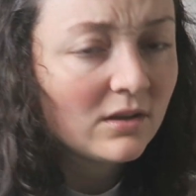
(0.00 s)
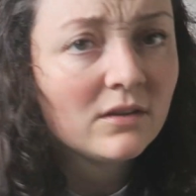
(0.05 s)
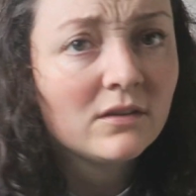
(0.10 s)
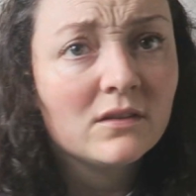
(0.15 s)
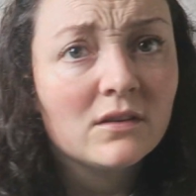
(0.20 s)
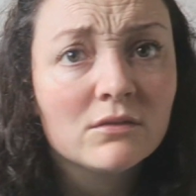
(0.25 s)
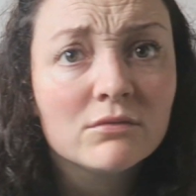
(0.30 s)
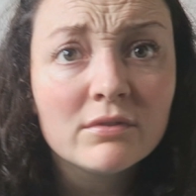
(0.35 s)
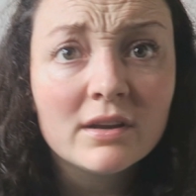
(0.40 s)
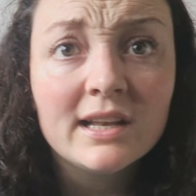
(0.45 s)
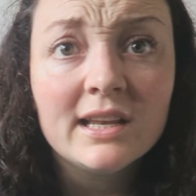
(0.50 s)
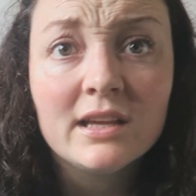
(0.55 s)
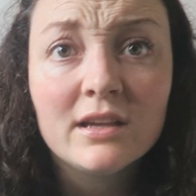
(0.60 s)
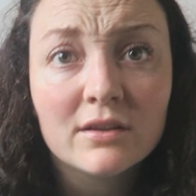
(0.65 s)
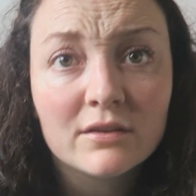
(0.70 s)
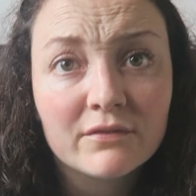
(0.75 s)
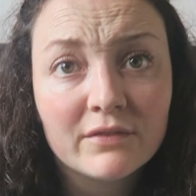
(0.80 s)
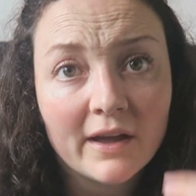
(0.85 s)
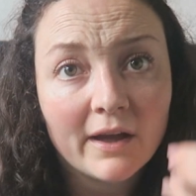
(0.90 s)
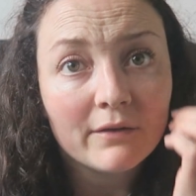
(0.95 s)
So really
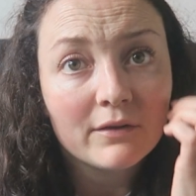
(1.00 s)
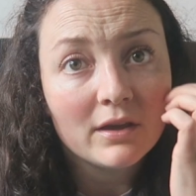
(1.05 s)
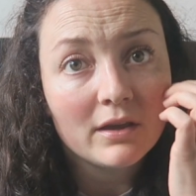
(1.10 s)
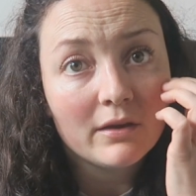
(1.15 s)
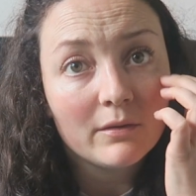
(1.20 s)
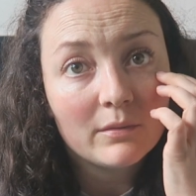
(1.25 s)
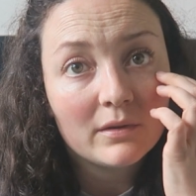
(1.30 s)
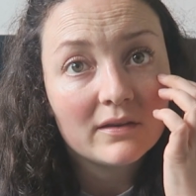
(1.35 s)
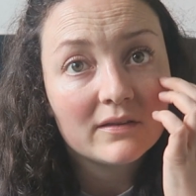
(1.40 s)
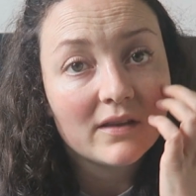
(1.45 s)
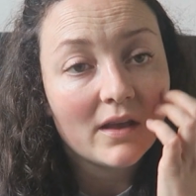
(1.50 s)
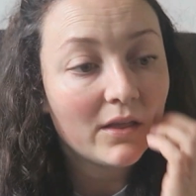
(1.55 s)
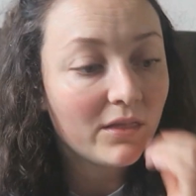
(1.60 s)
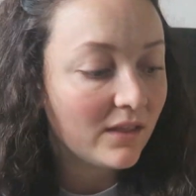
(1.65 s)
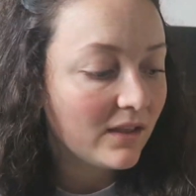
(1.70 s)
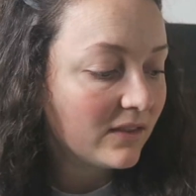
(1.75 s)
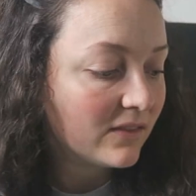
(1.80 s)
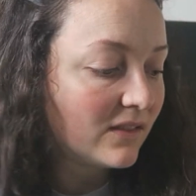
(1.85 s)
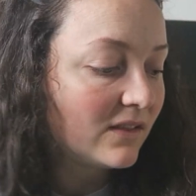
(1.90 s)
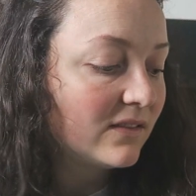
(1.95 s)
good value, because I
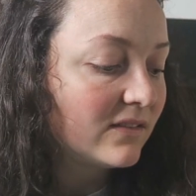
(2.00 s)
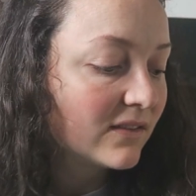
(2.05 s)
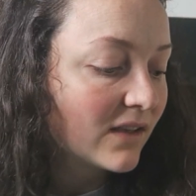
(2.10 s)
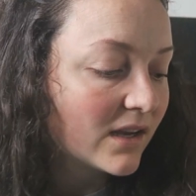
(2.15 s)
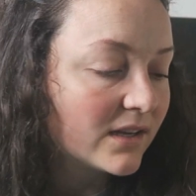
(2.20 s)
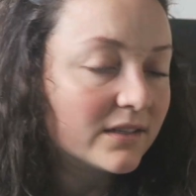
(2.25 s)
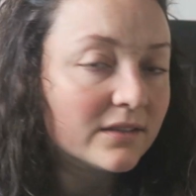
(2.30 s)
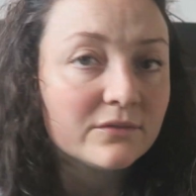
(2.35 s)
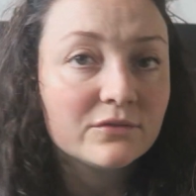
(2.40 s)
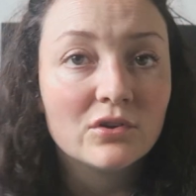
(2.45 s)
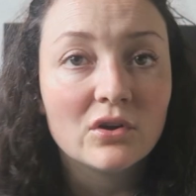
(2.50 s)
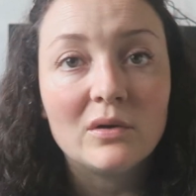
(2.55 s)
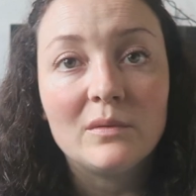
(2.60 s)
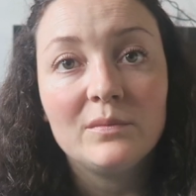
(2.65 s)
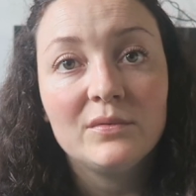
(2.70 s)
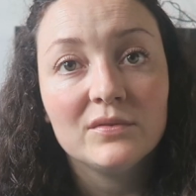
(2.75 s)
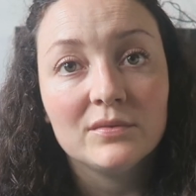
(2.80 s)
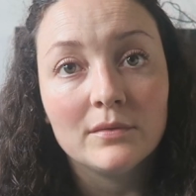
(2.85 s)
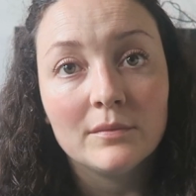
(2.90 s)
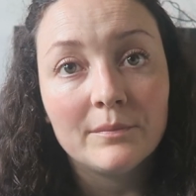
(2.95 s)
think these kind of
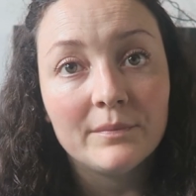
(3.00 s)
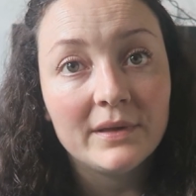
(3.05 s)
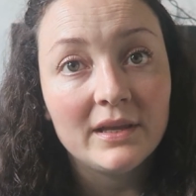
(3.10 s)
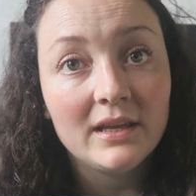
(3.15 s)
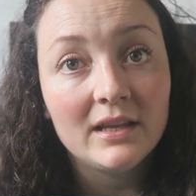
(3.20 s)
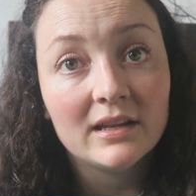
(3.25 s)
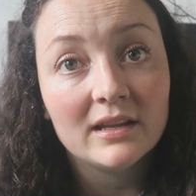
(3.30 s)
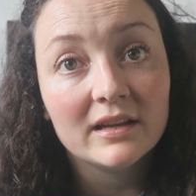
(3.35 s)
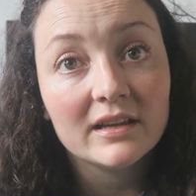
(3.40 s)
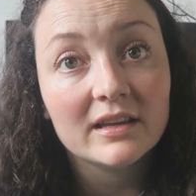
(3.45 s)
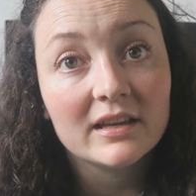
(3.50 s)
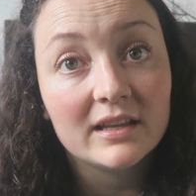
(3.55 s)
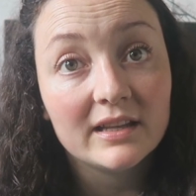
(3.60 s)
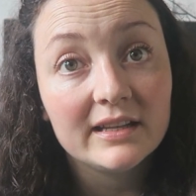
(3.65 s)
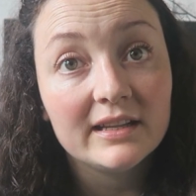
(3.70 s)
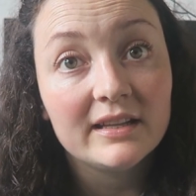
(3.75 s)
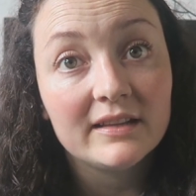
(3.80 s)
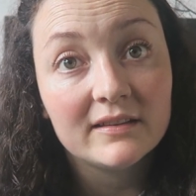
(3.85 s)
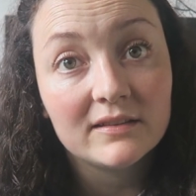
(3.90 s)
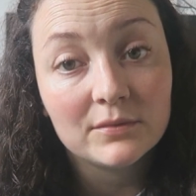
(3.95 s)
tops would be like
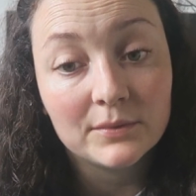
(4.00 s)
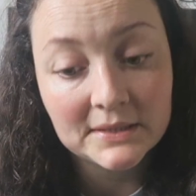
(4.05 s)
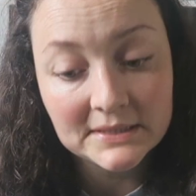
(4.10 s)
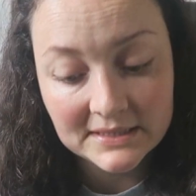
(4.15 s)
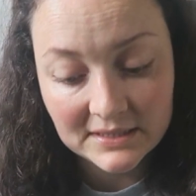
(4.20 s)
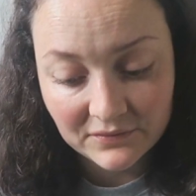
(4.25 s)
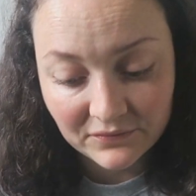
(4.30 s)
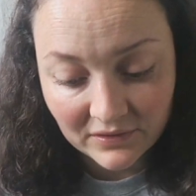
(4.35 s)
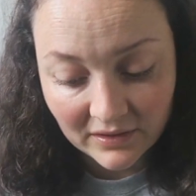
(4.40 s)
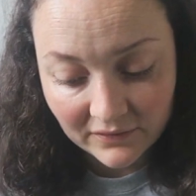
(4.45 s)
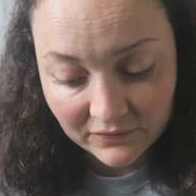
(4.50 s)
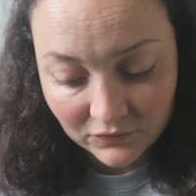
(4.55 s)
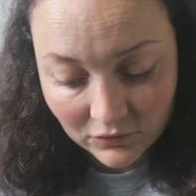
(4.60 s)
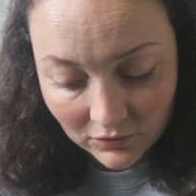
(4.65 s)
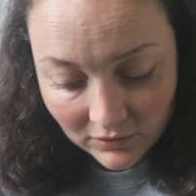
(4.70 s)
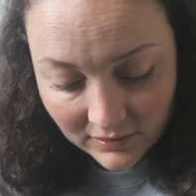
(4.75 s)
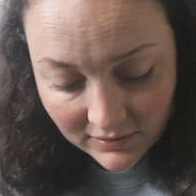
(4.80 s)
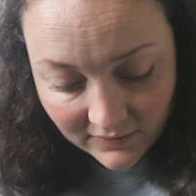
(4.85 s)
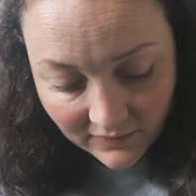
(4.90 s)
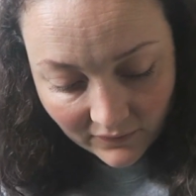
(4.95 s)
at least
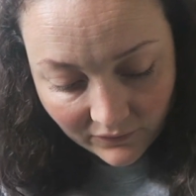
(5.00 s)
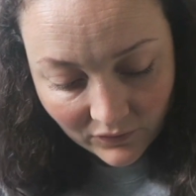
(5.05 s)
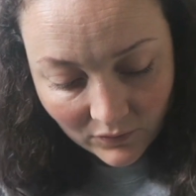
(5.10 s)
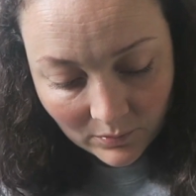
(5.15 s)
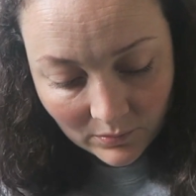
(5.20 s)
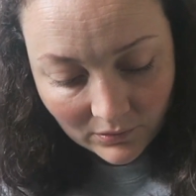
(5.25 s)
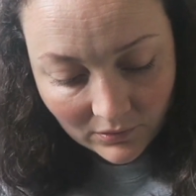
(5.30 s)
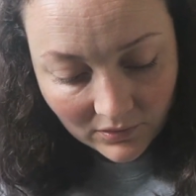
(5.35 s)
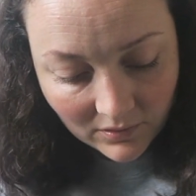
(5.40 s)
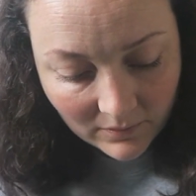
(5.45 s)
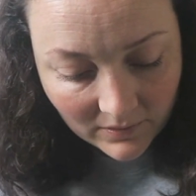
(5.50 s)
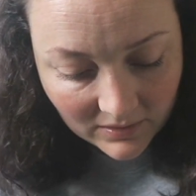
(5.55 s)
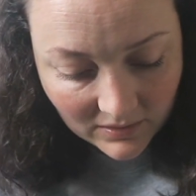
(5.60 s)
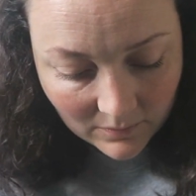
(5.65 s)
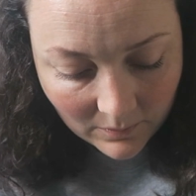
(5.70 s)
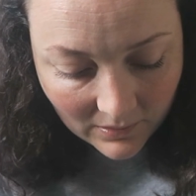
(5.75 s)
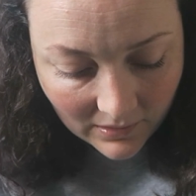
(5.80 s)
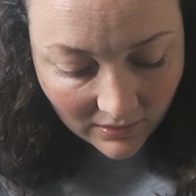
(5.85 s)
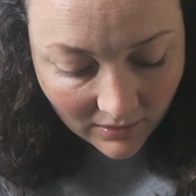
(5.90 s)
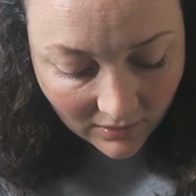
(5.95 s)
$25 if you bought them in
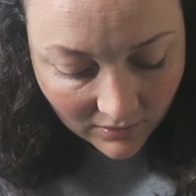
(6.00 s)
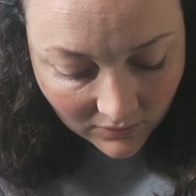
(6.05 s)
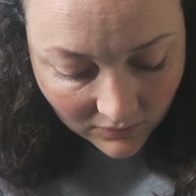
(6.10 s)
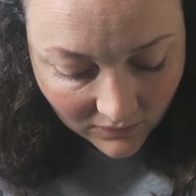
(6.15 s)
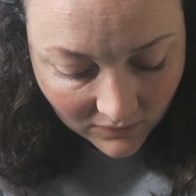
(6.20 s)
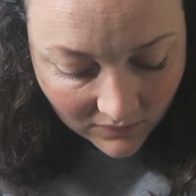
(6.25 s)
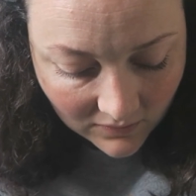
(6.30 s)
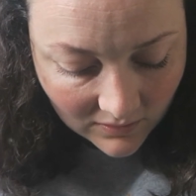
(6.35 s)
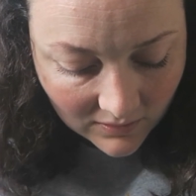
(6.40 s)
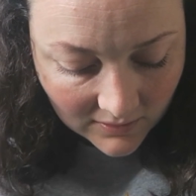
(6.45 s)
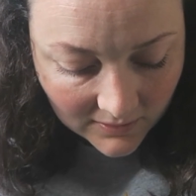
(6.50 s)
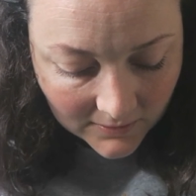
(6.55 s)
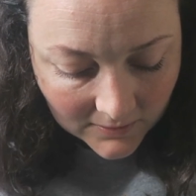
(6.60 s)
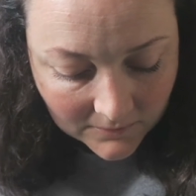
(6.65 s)
the parks.